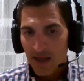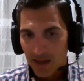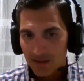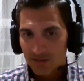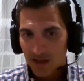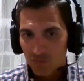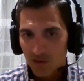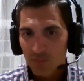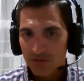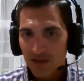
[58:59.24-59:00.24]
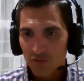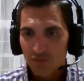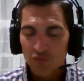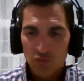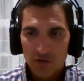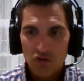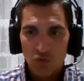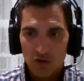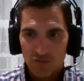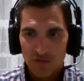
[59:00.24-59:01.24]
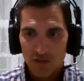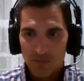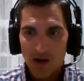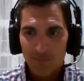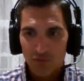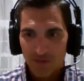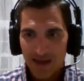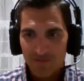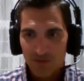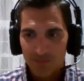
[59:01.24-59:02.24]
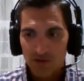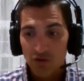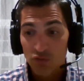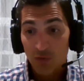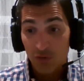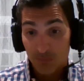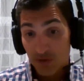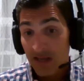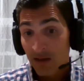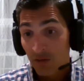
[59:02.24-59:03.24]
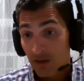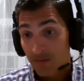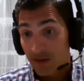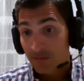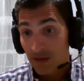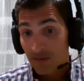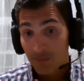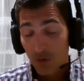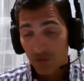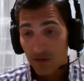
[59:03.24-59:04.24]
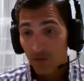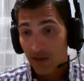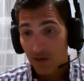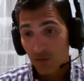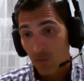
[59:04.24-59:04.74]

and really put together a full resource for these moms so they have something to do both prenatal and then postnatal care as